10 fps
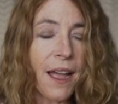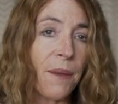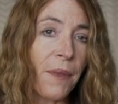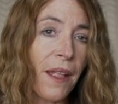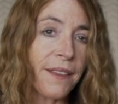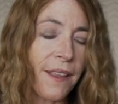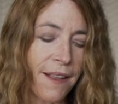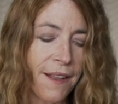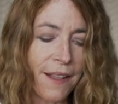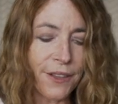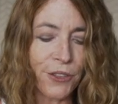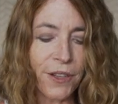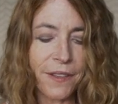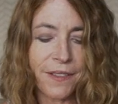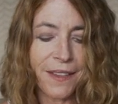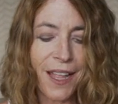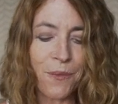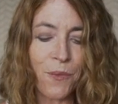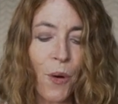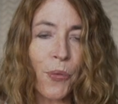I'm not a psychologist, and I
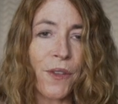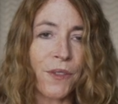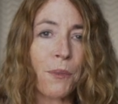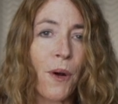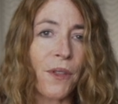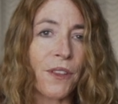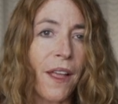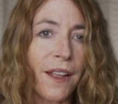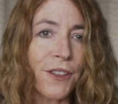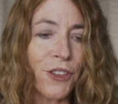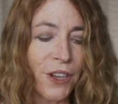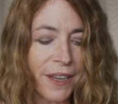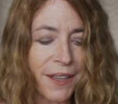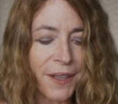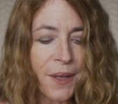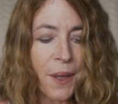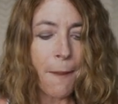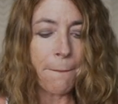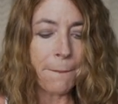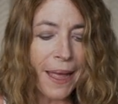wrote this partly tongue-in-cheek,
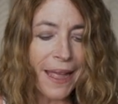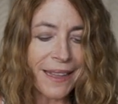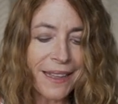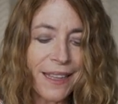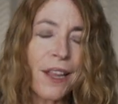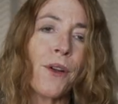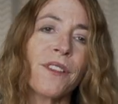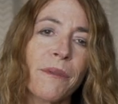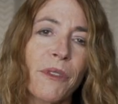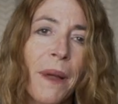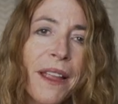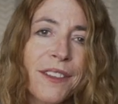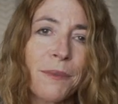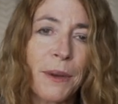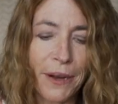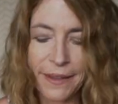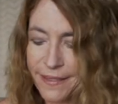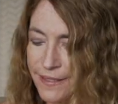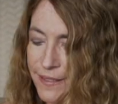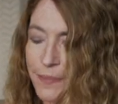but here are some of my
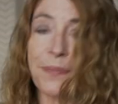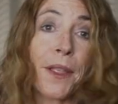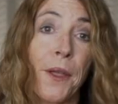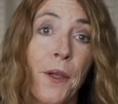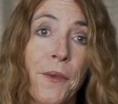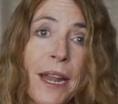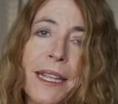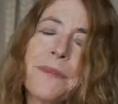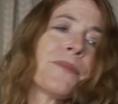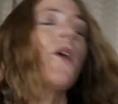experiences. Ready?